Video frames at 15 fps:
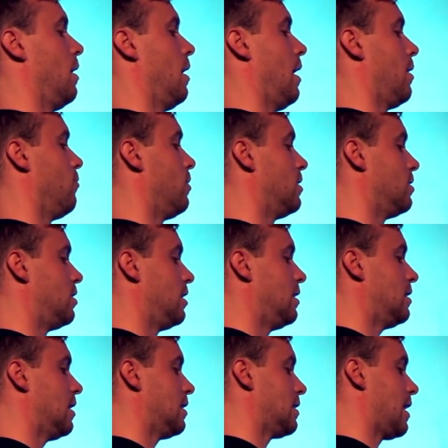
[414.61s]
And when
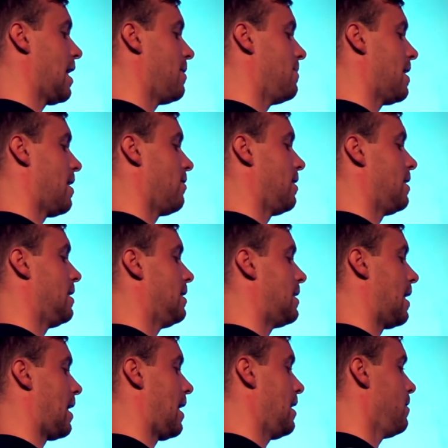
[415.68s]
Jesus came down and he
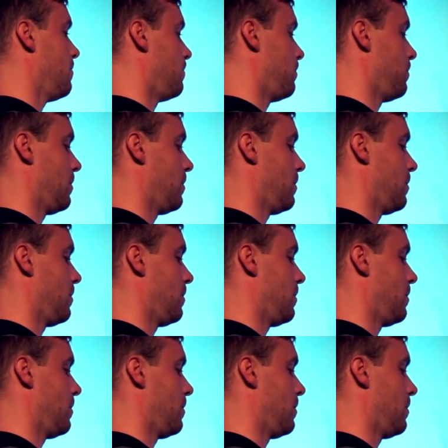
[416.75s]
died,